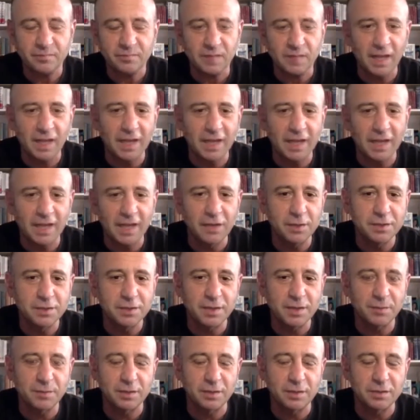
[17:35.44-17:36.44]
Anyway,
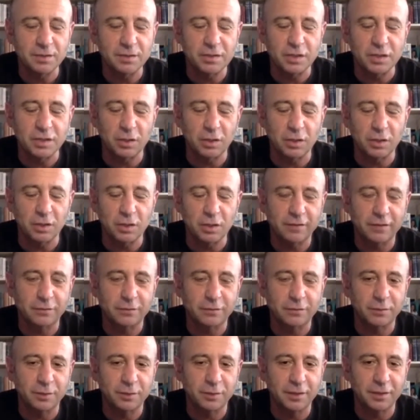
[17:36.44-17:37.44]
Deborah, it's
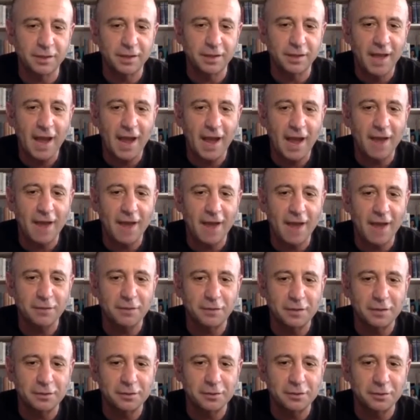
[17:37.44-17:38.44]
really half of the
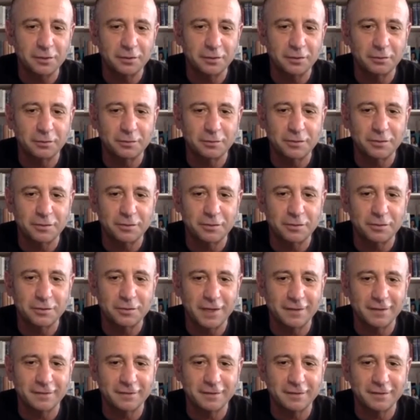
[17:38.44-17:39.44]
fun of doing this was just
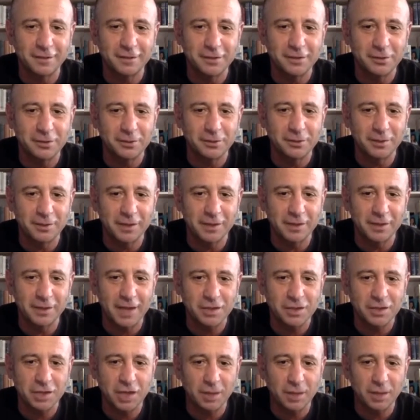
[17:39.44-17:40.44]
getting to see you and
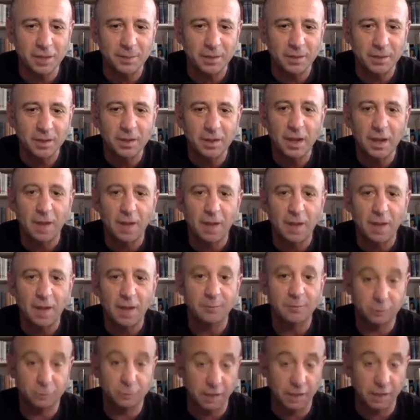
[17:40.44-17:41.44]
catch up.
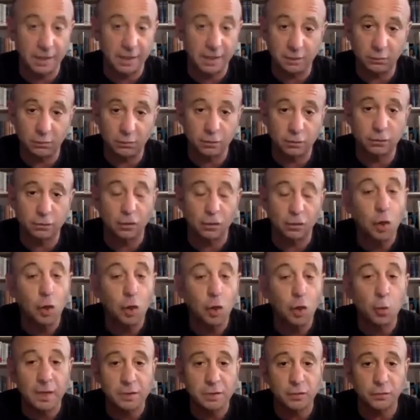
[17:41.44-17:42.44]
Thank you so
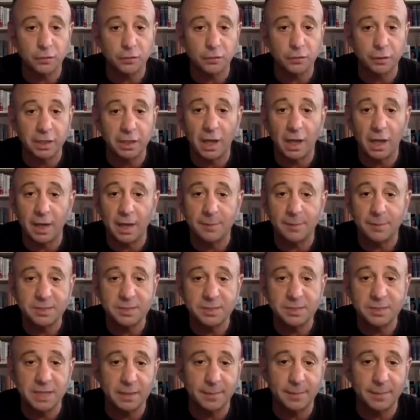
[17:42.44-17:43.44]
much for the
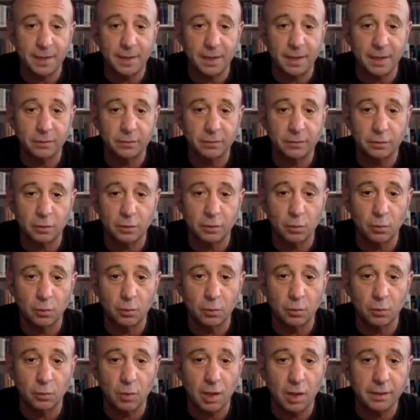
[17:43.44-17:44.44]
update about Slow
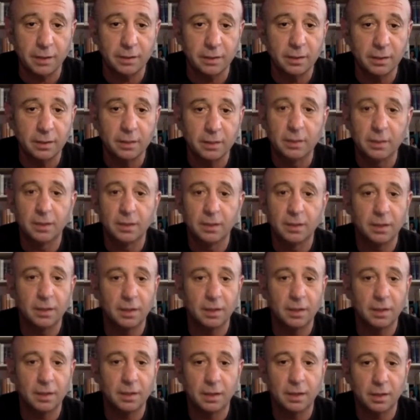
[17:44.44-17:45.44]
Wine.
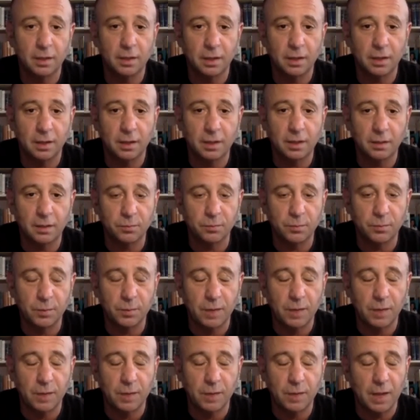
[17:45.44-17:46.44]

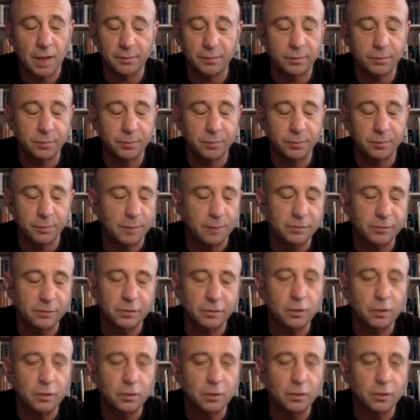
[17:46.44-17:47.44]
I'm
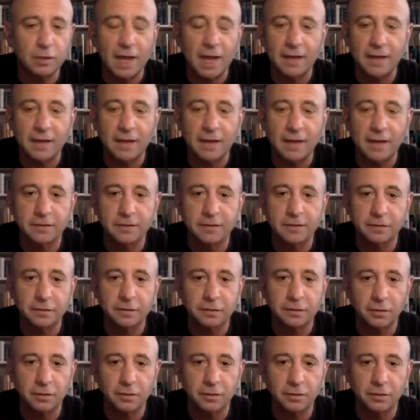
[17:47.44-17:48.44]
so glad it's in your
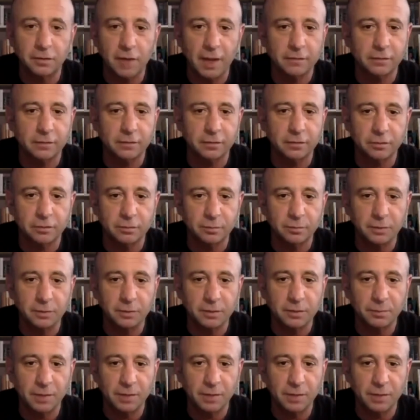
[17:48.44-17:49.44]
hands. It couldn't be in
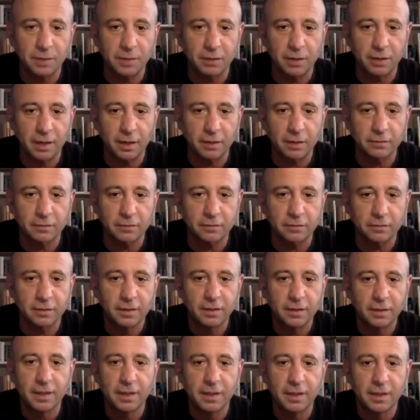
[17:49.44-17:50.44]
better hands.
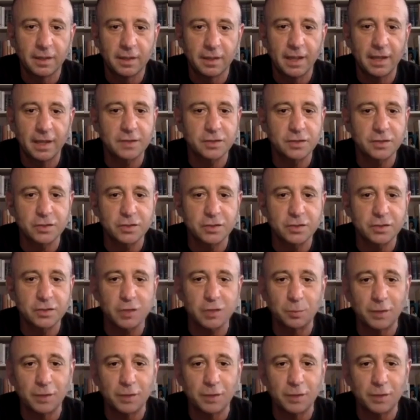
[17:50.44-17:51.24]
And I thank